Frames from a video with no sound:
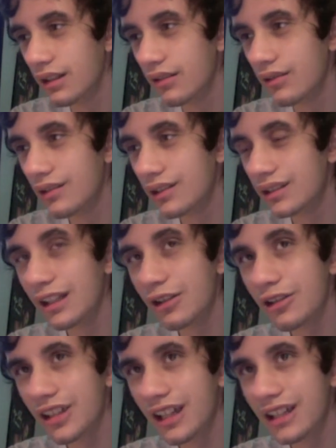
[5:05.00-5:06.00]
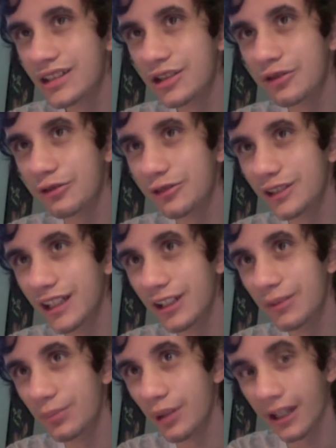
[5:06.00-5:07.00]
segregation created
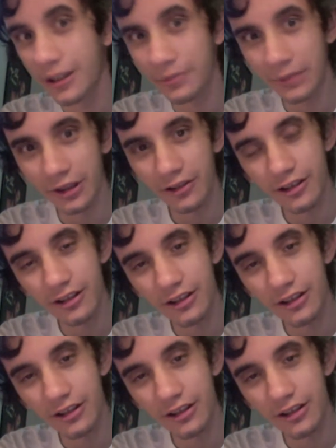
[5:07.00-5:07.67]
Black America.